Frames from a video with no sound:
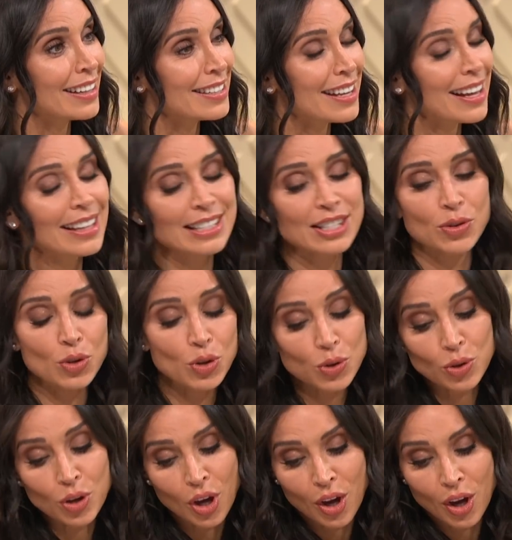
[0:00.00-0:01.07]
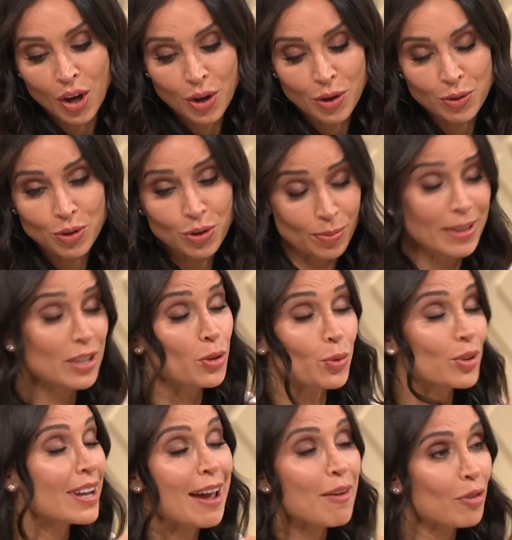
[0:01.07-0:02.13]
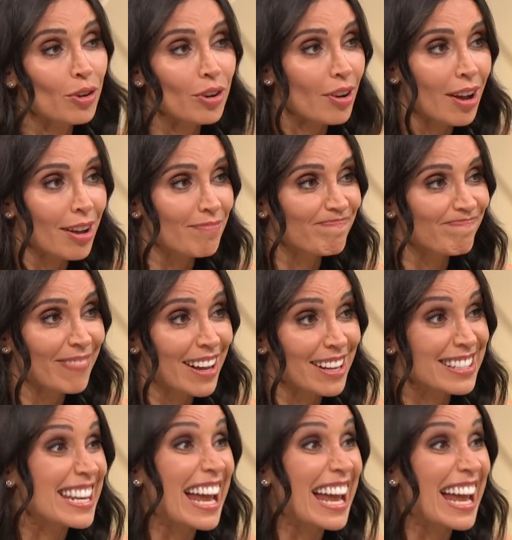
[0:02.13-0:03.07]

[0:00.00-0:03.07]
Exactly. So you, I mean, you were never a, a